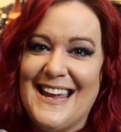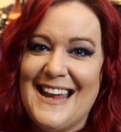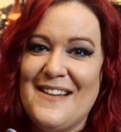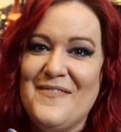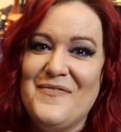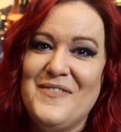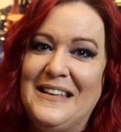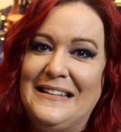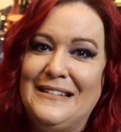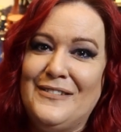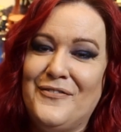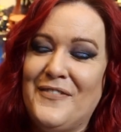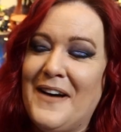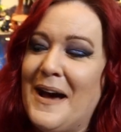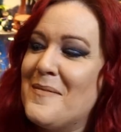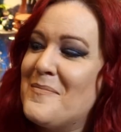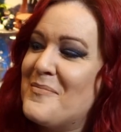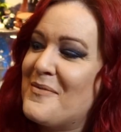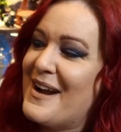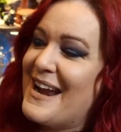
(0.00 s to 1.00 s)
in this
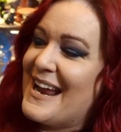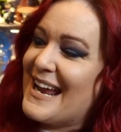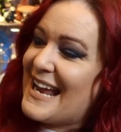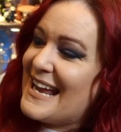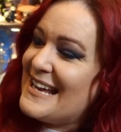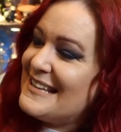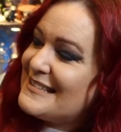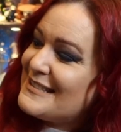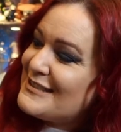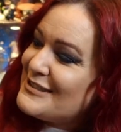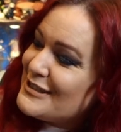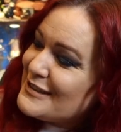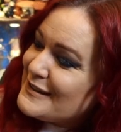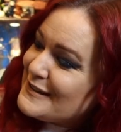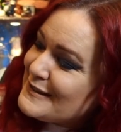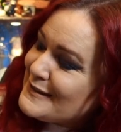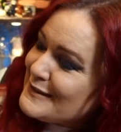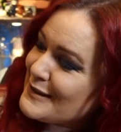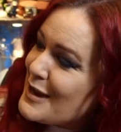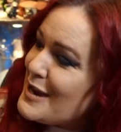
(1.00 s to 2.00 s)
fabric. It's just
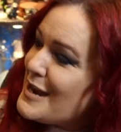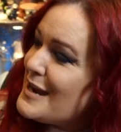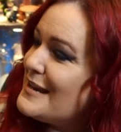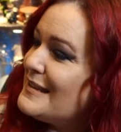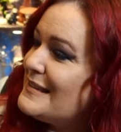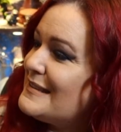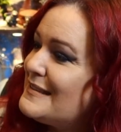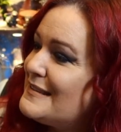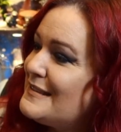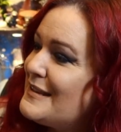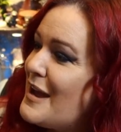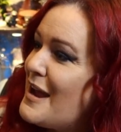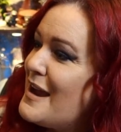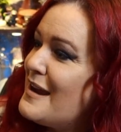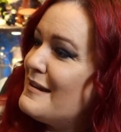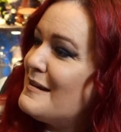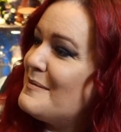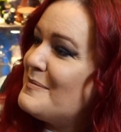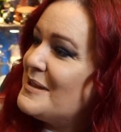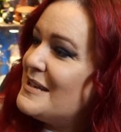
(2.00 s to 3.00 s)
so,
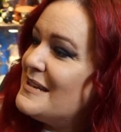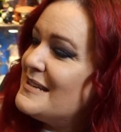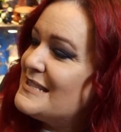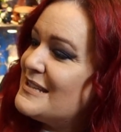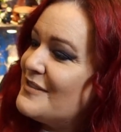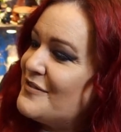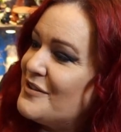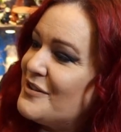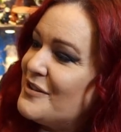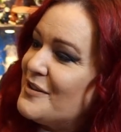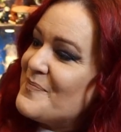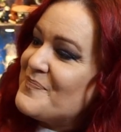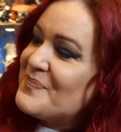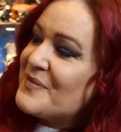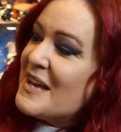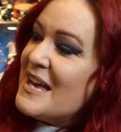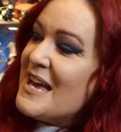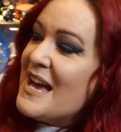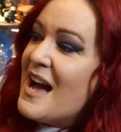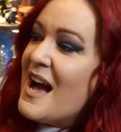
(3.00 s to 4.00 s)
so beautiful.
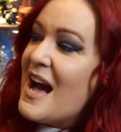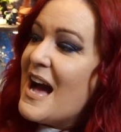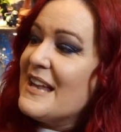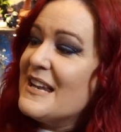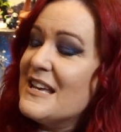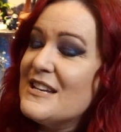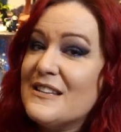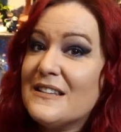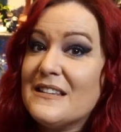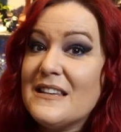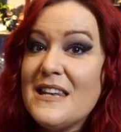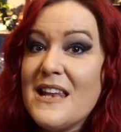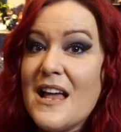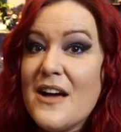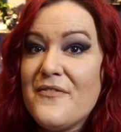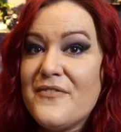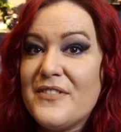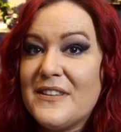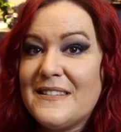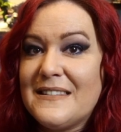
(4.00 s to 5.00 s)
And I just
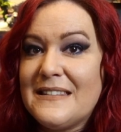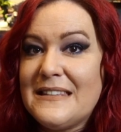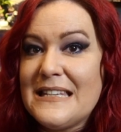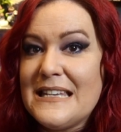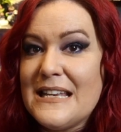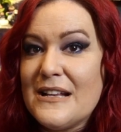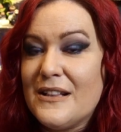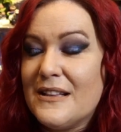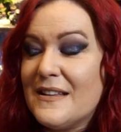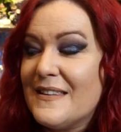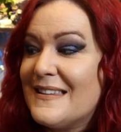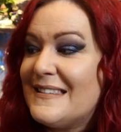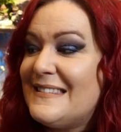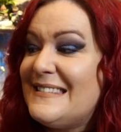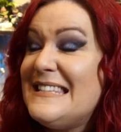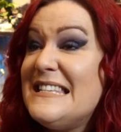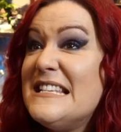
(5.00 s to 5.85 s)
love the